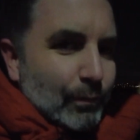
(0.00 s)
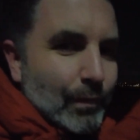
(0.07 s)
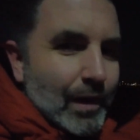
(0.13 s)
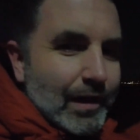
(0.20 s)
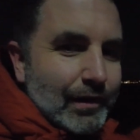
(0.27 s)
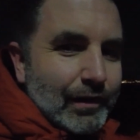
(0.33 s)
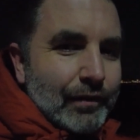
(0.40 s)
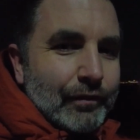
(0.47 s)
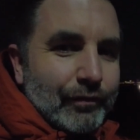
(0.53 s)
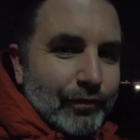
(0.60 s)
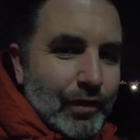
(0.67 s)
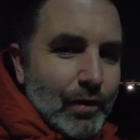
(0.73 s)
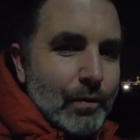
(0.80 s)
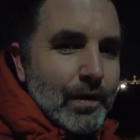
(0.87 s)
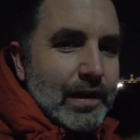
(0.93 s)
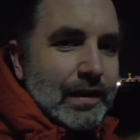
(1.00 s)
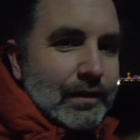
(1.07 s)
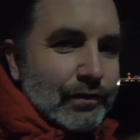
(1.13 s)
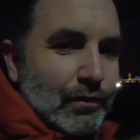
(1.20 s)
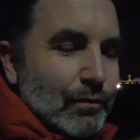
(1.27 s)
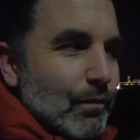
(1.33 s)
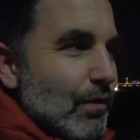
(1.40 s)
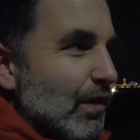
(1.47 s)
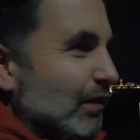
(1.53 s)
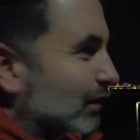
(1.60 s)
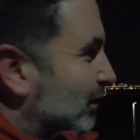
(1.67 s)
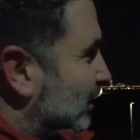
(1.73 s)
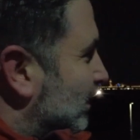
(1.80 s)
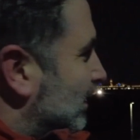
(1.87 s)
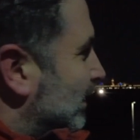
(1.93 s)
water flowing
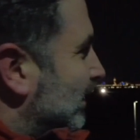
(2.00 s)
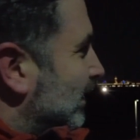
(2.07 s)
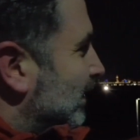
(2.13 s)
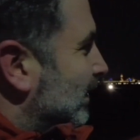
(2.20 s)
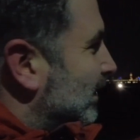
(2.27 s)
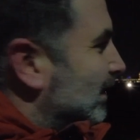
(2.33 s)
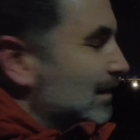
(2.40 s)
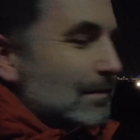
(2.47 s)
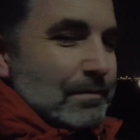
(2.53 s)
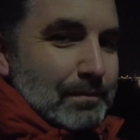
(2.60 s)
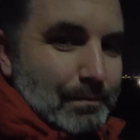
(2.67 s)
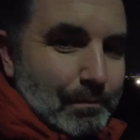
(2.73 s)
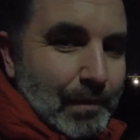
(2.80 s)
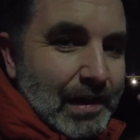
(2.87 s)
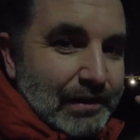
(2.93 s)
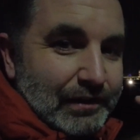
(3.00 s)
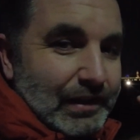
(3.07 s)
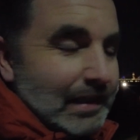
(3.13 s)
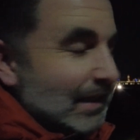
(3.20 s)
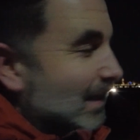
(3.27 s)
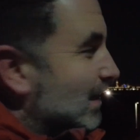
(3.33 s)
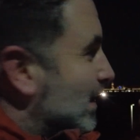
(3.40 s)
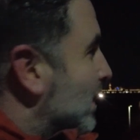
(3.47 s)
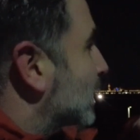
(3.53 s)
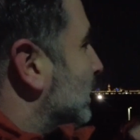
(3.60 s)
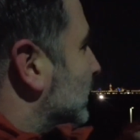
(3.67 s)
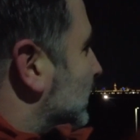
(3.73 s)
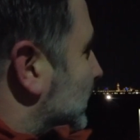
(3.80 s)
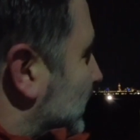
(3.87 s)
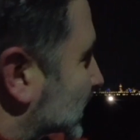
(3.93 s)
towards my city.
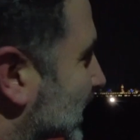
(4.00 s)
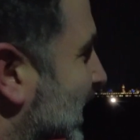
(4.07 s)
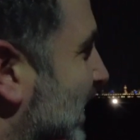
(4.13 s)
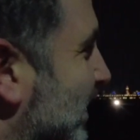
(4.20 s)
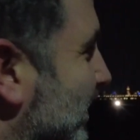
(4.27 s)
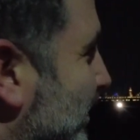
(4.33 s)
And